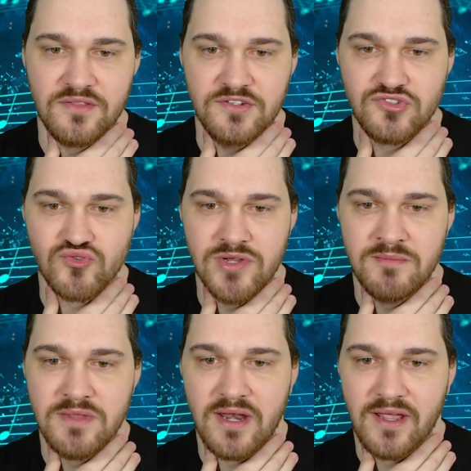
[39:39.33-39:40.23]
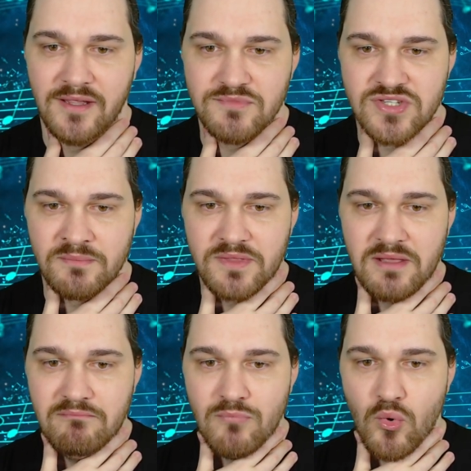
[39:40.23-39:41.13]
this dream that I am
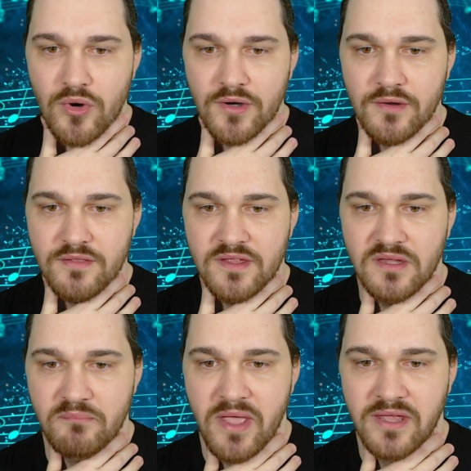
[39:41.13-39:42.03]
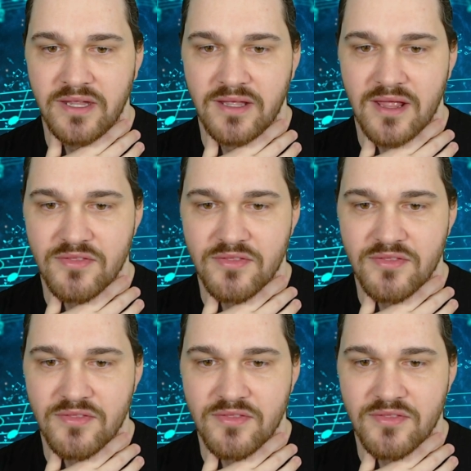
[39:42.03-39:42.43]
something more than the panic